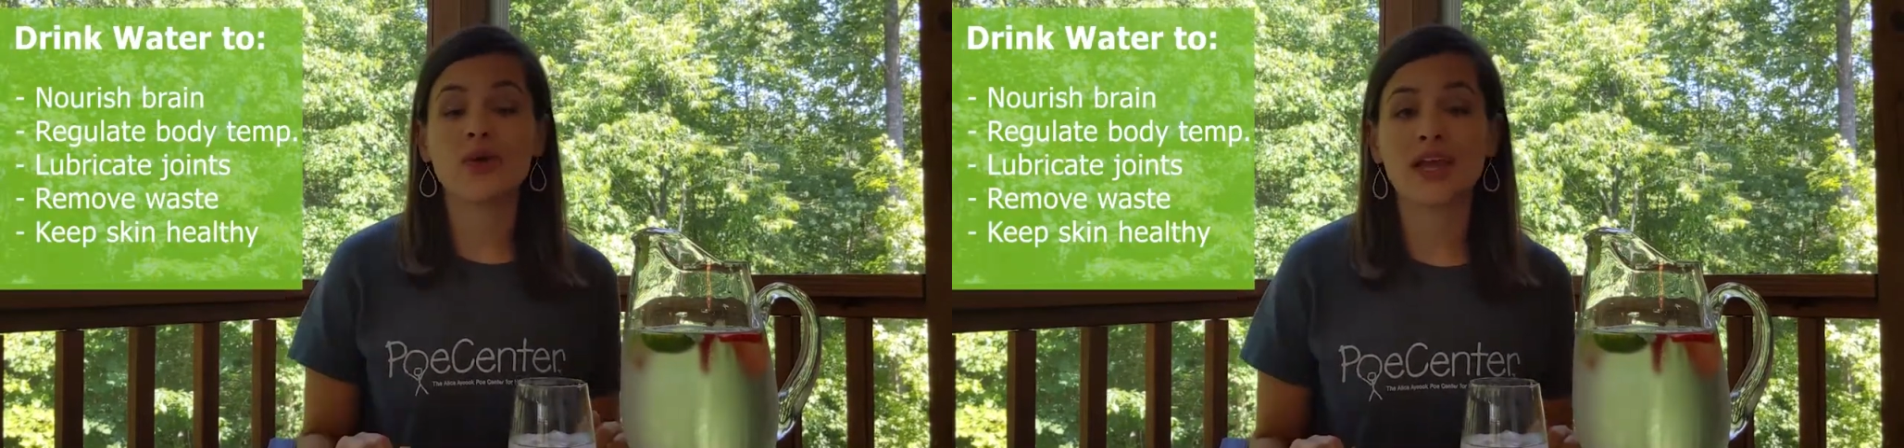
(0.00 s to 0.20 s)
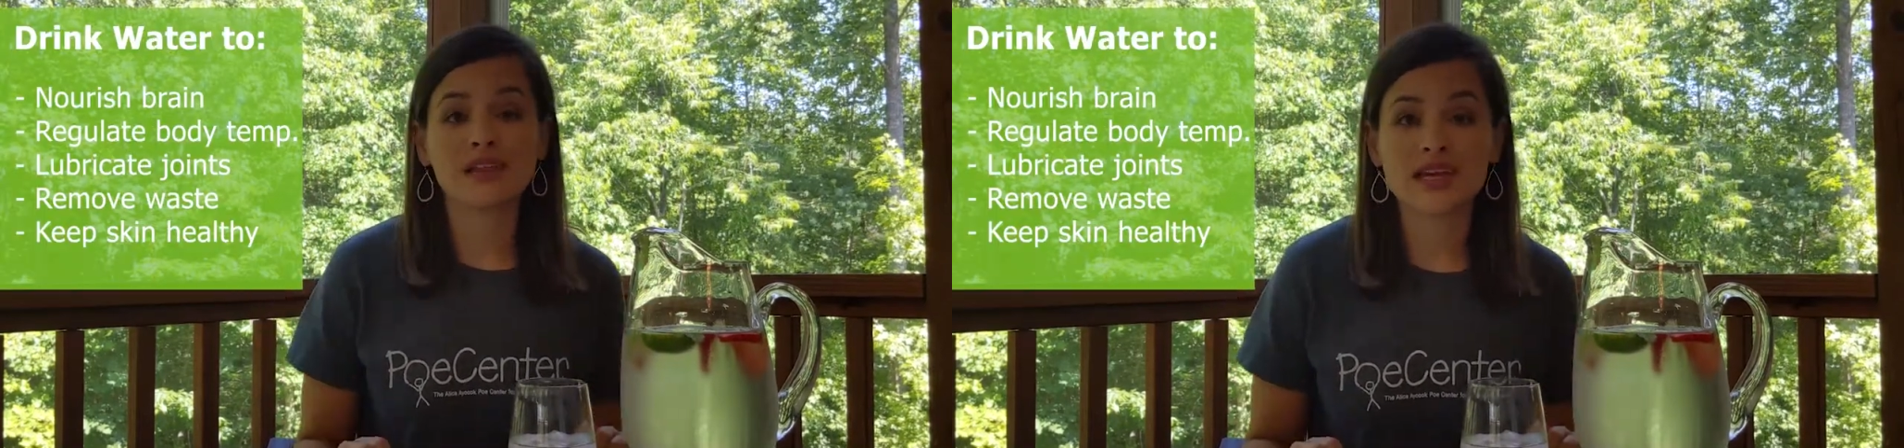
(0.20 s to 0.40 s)

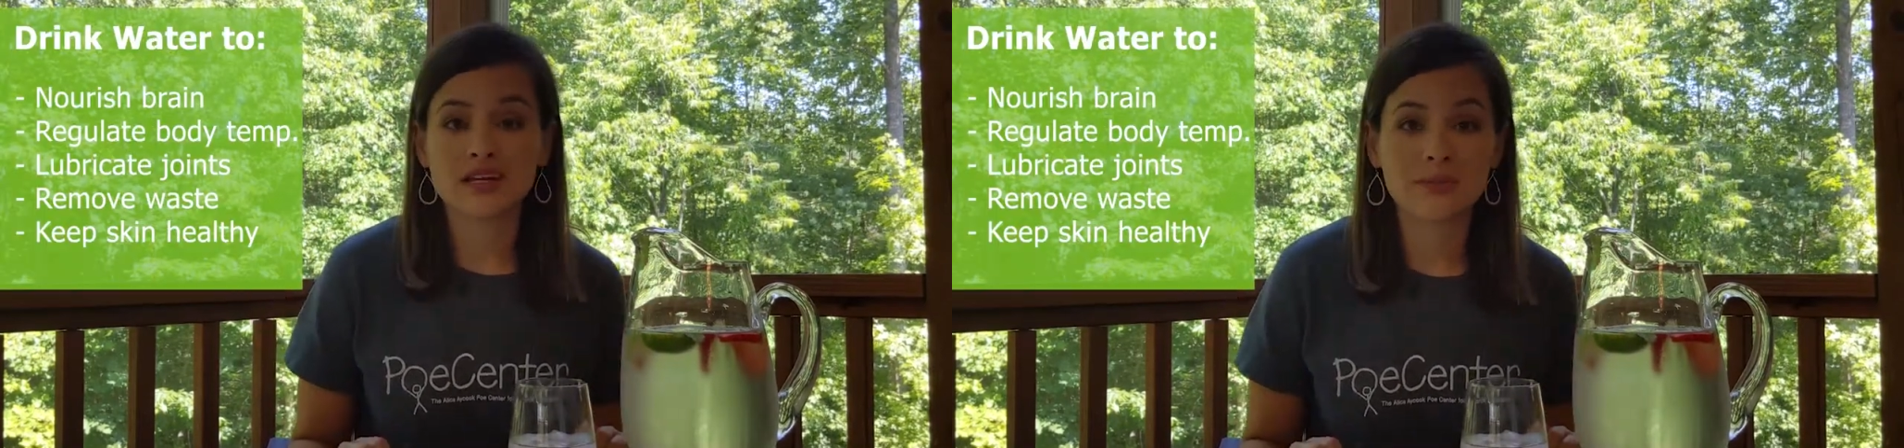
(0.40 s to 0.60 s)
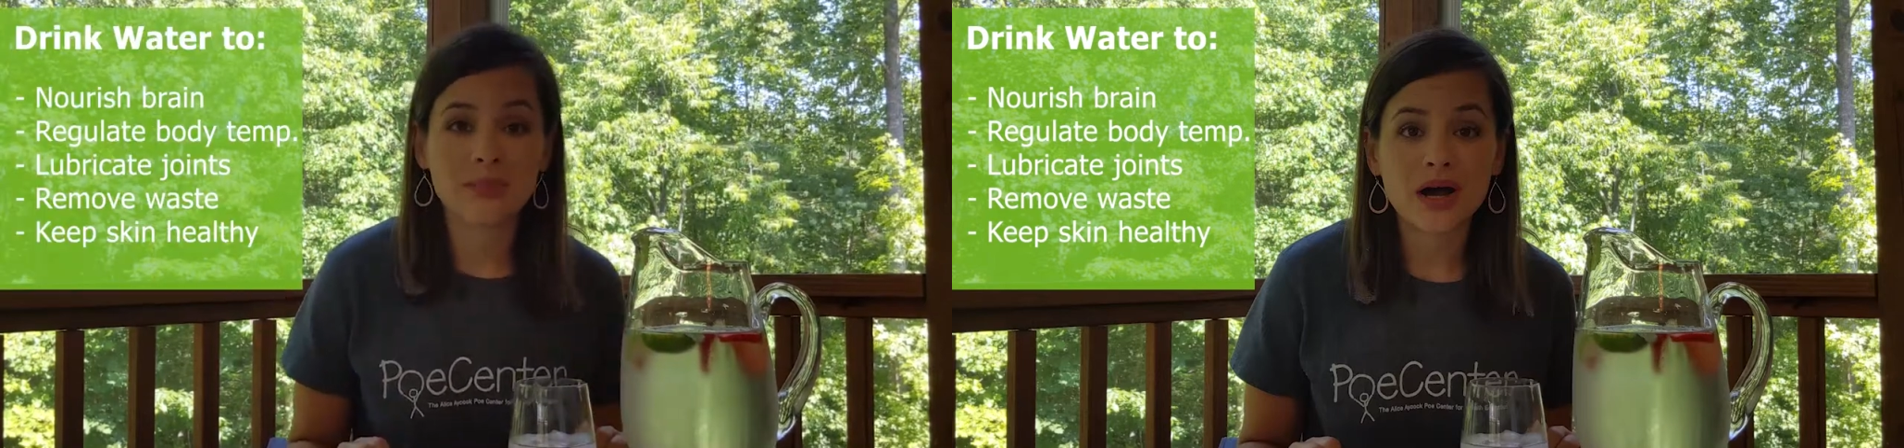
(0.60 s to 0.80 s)

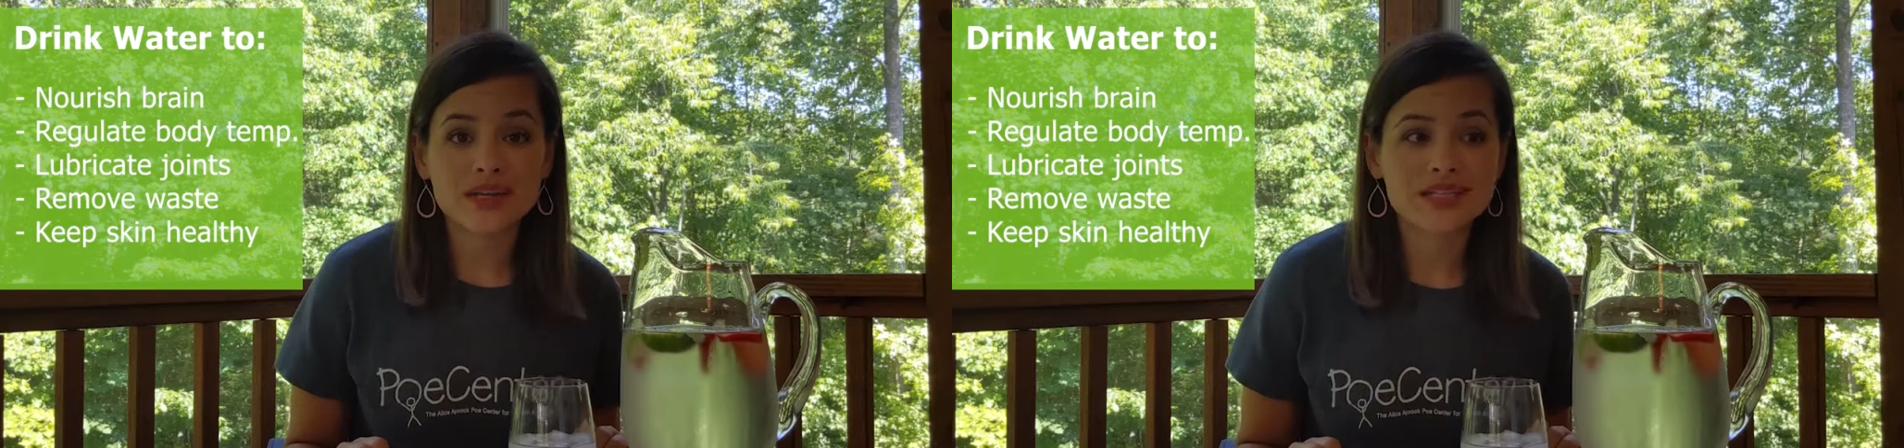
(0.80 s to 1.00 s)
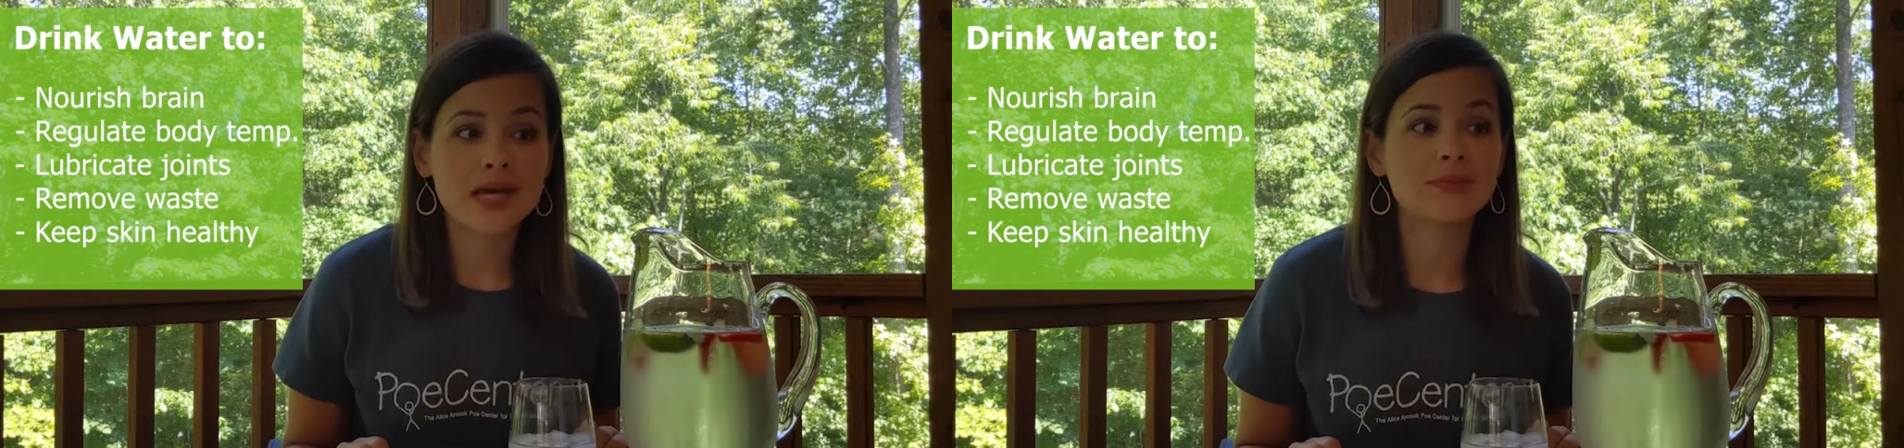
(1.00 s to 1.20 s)
regulate our
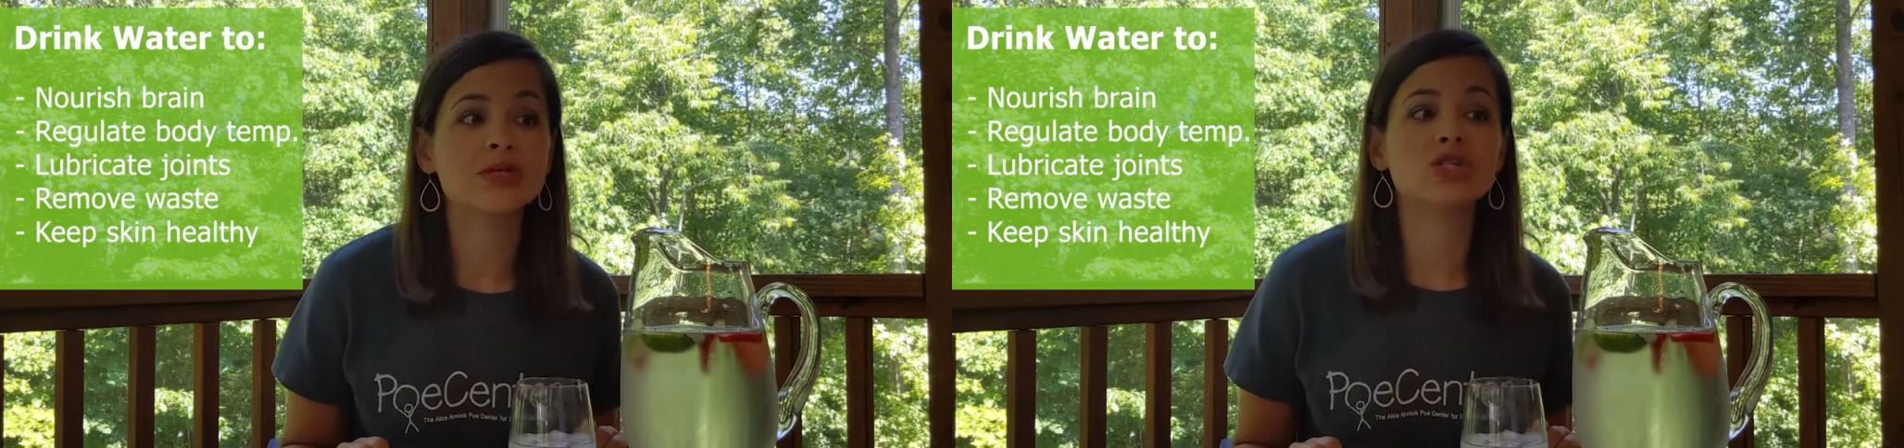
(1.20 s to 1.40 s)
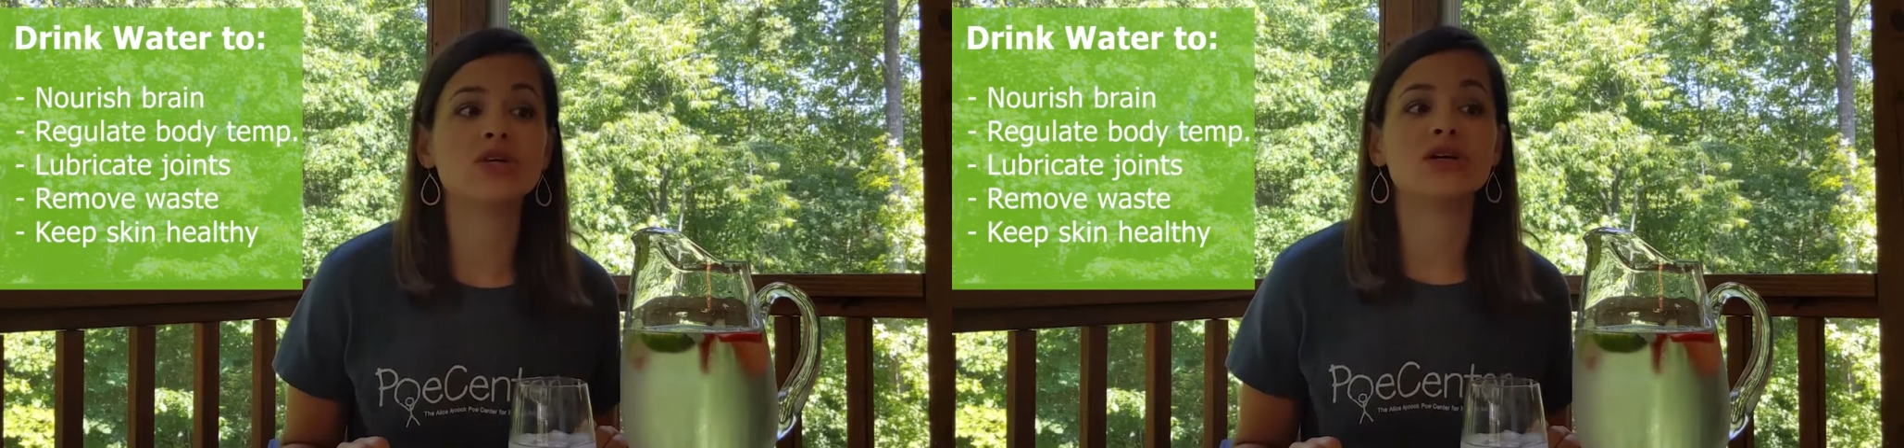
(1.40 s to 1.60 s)
body
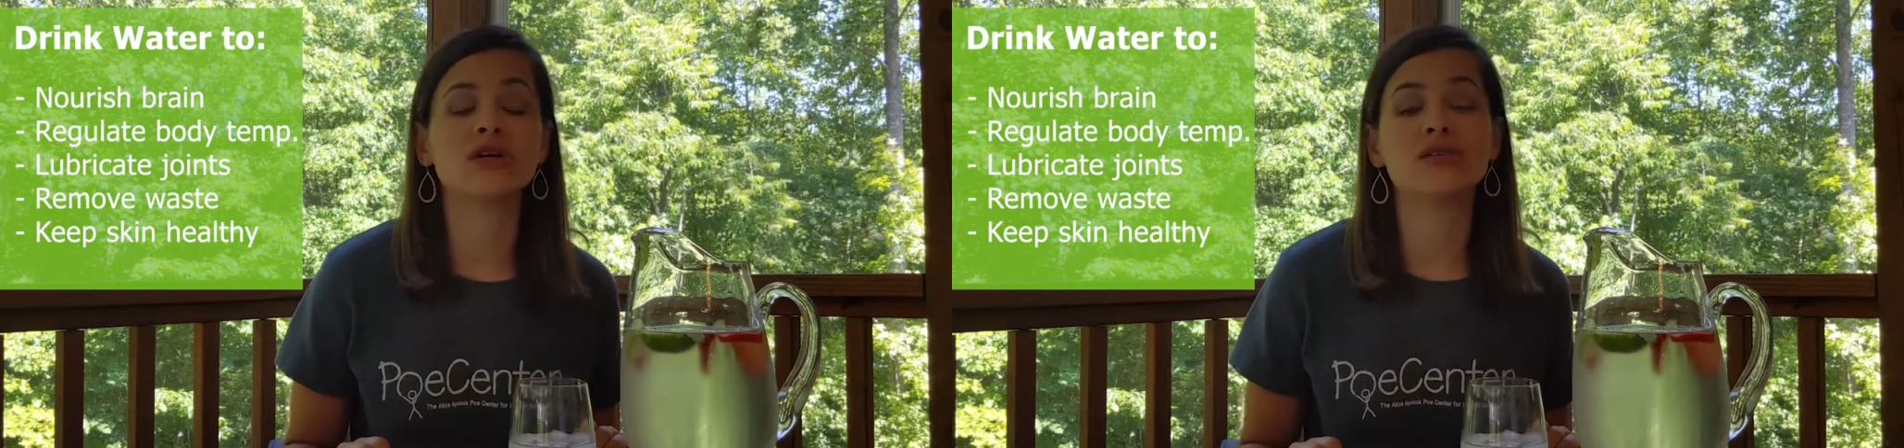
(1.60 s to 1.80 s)
temperature,